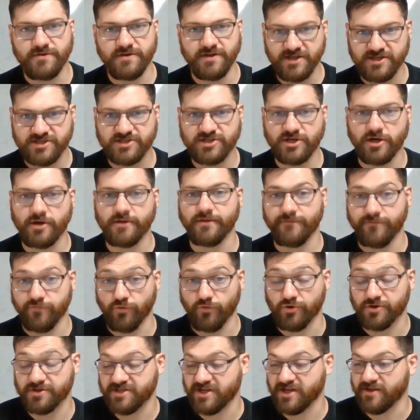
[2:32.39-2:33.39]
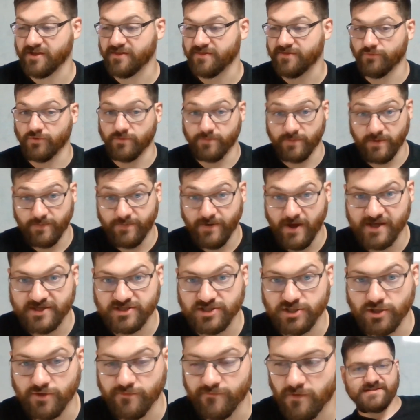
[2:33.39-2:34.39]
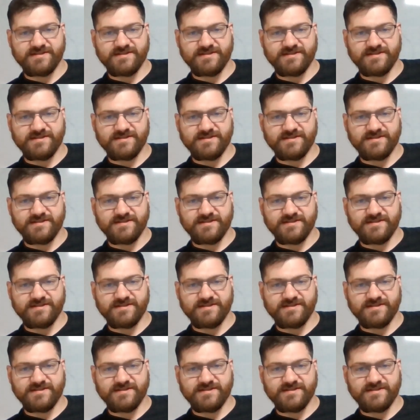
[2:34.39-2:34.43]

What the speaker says: Nisan the 14th would be Passover.